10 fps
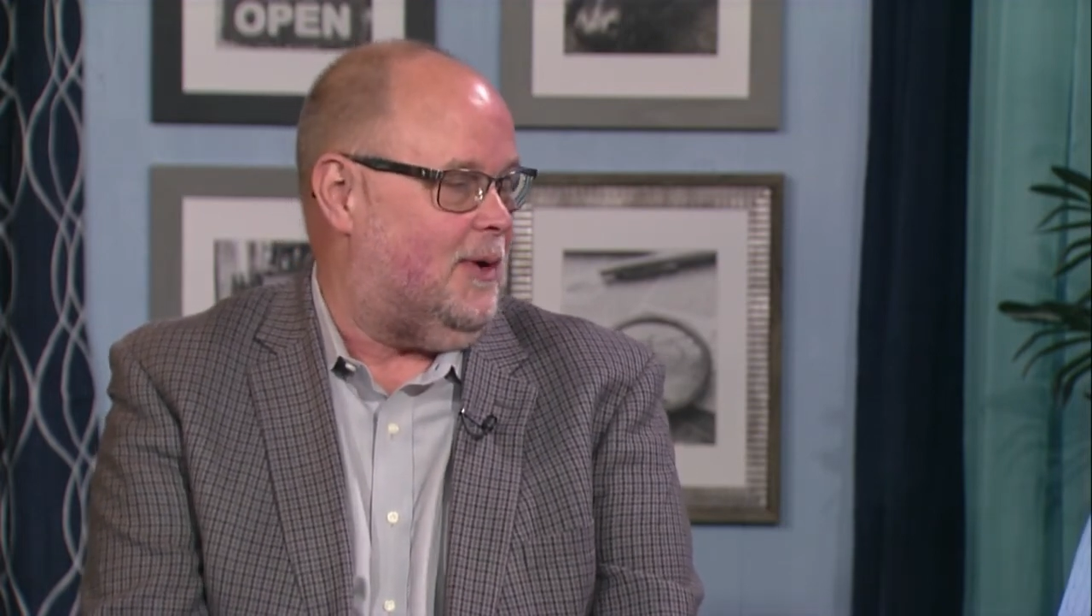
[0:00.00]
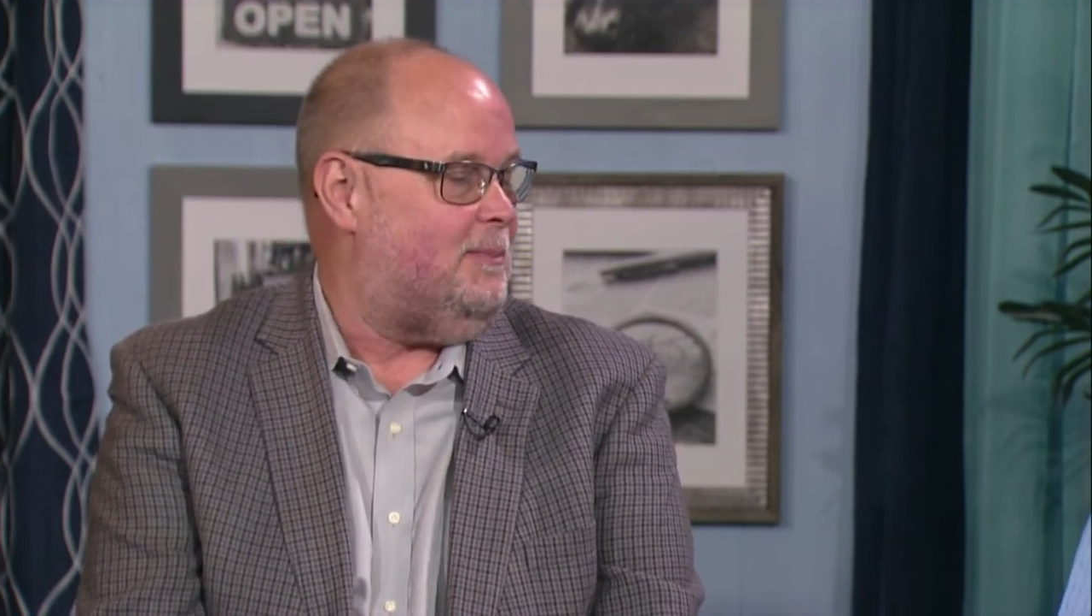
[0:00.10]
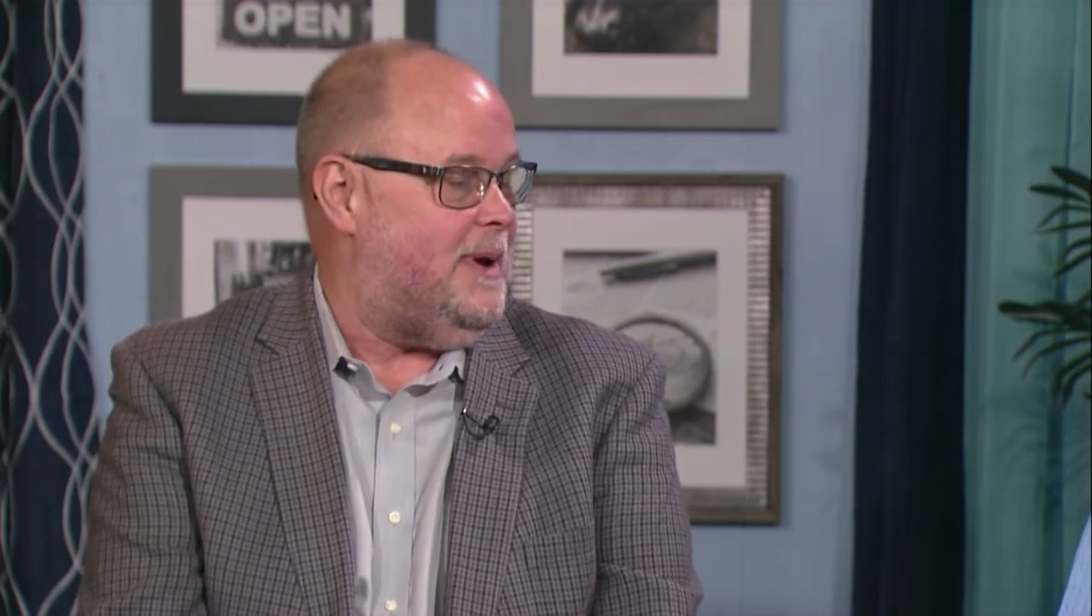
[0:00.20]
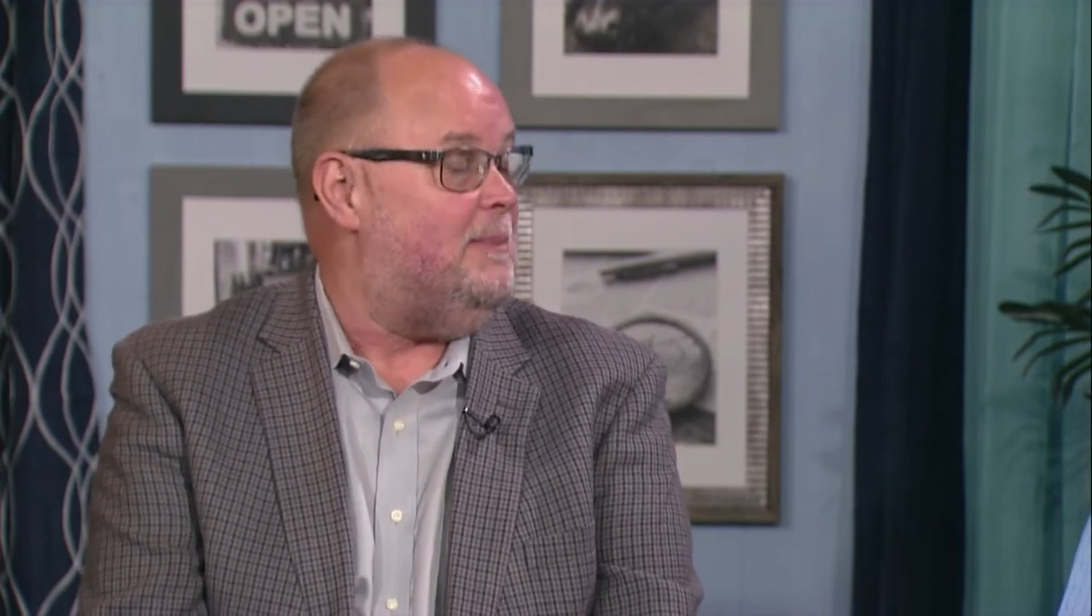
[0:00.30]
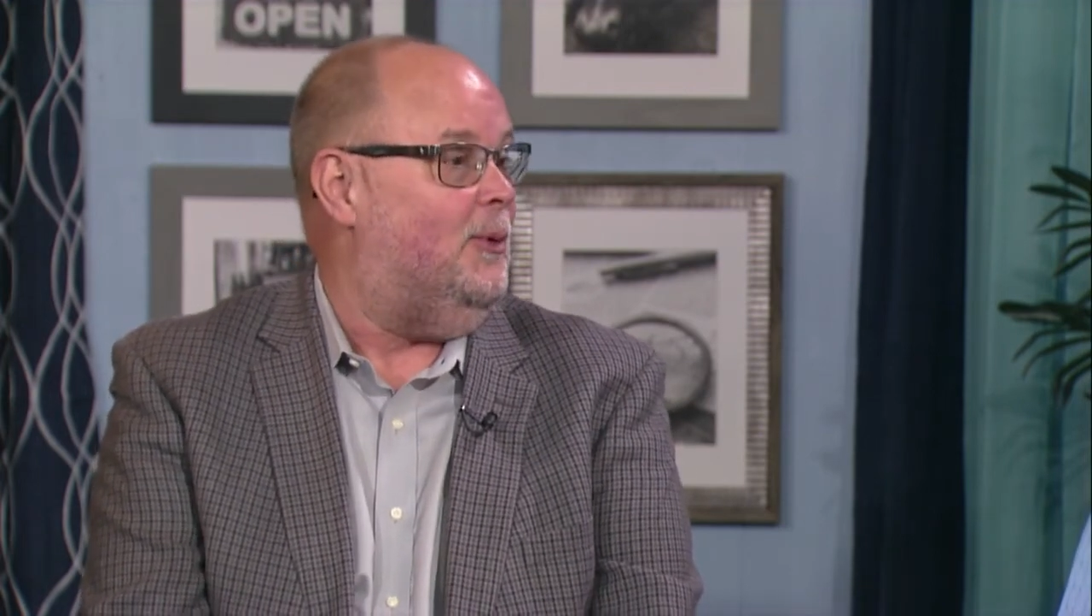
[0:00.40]

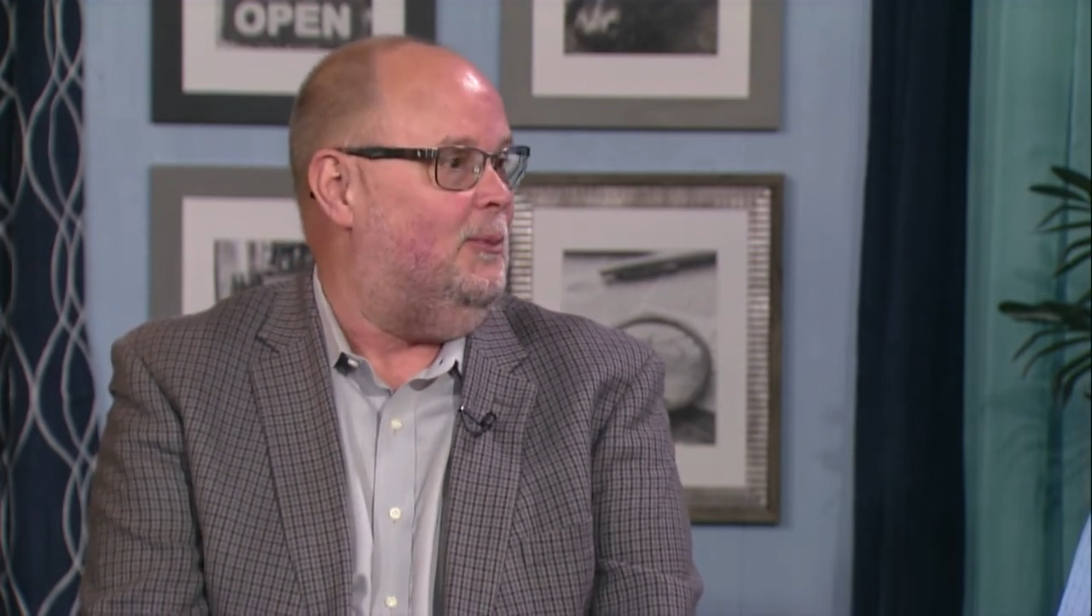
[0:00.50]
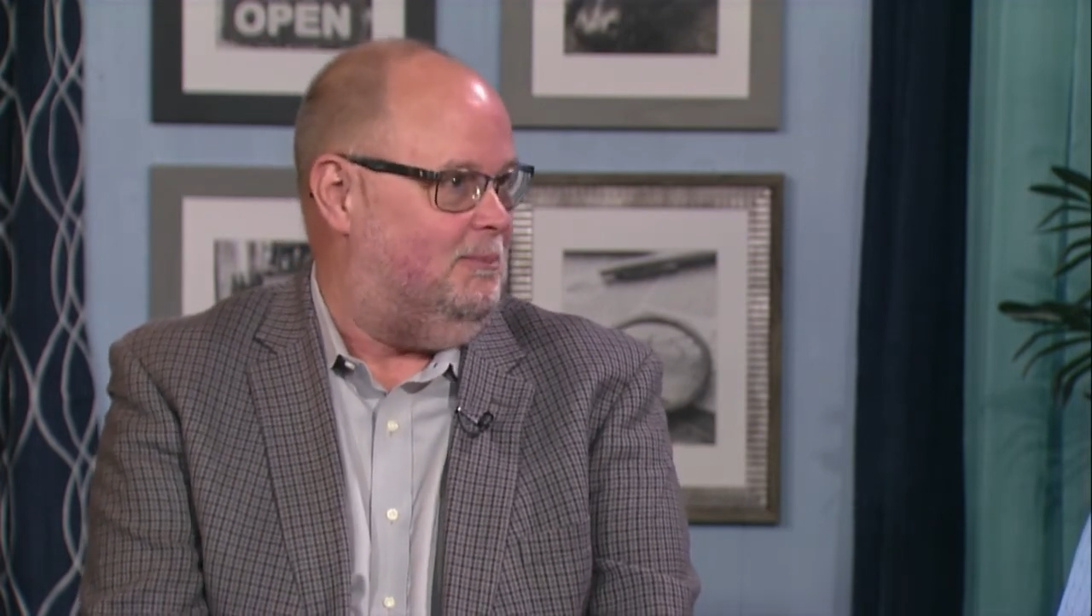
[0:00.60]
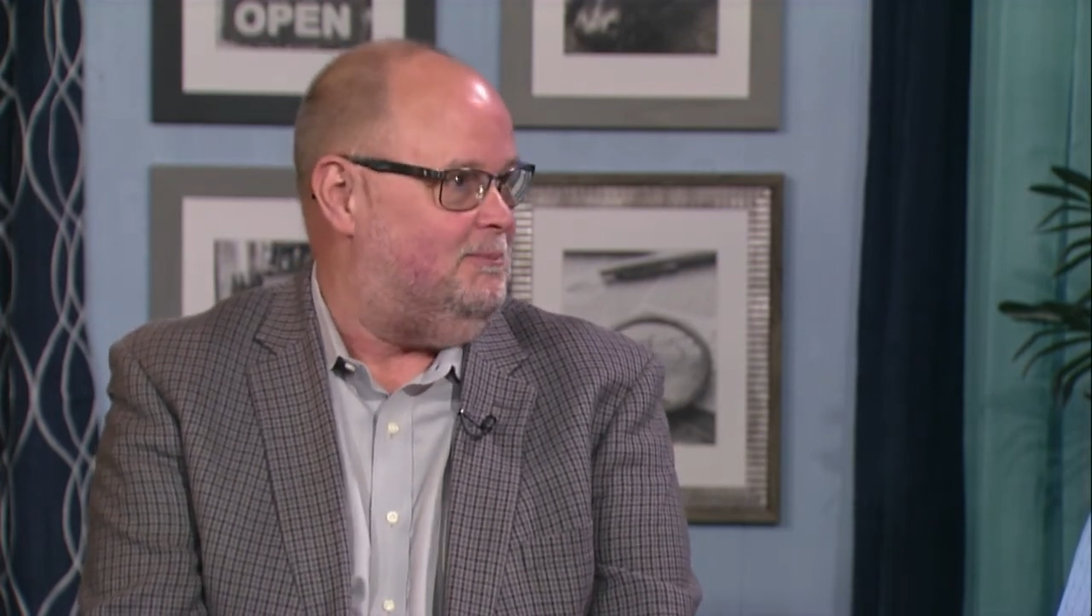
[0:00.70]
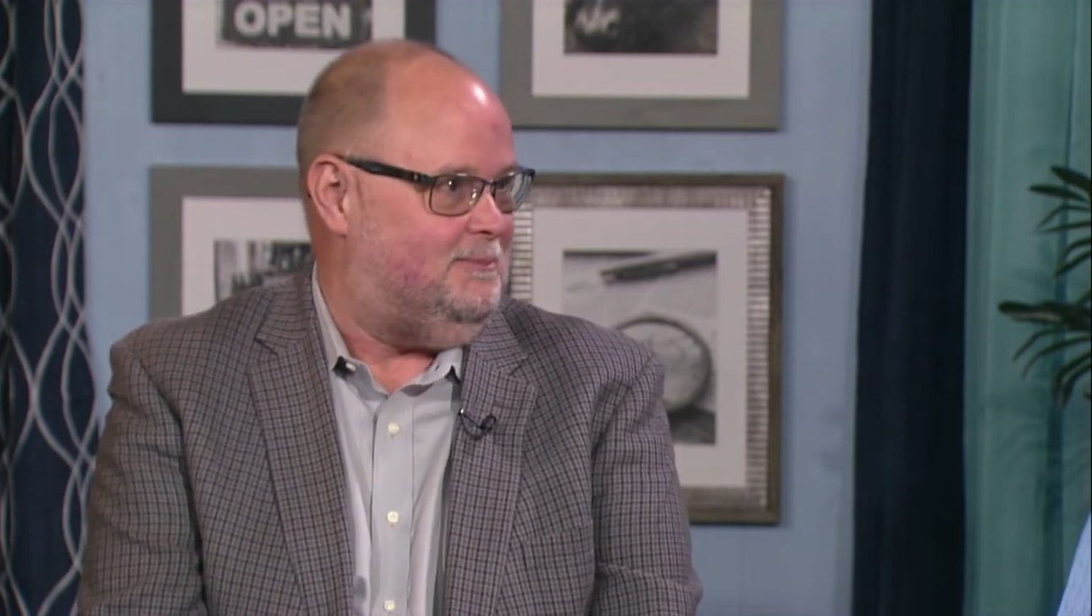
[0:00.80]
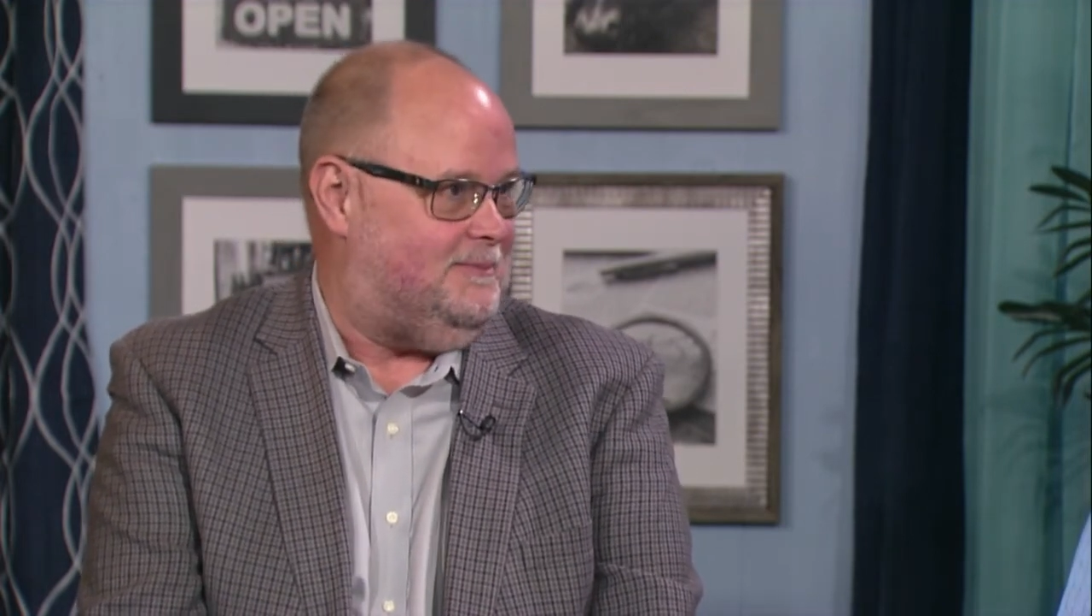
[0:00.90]
people,
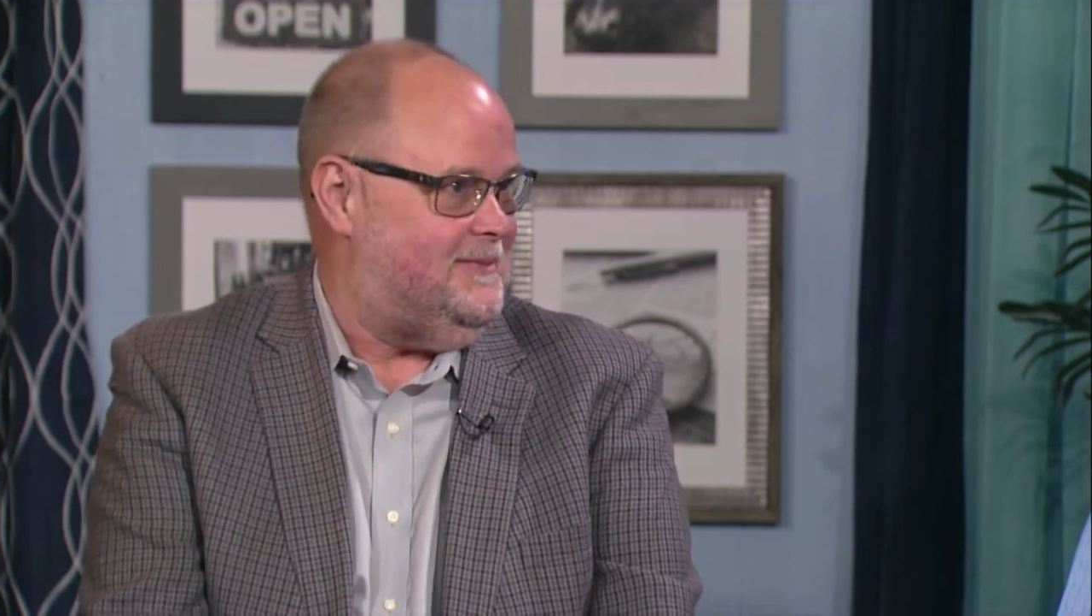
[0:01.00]
mm-hmm.